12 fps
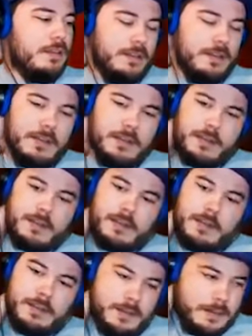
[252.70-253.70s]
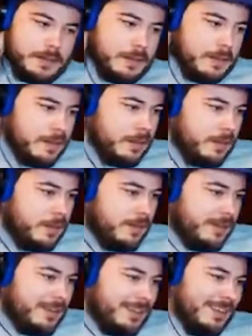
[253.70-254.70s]

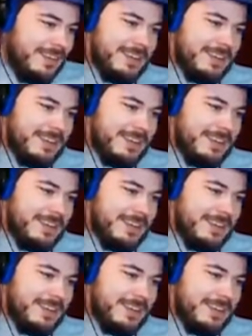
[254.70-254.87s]
No one is speaking in this clip.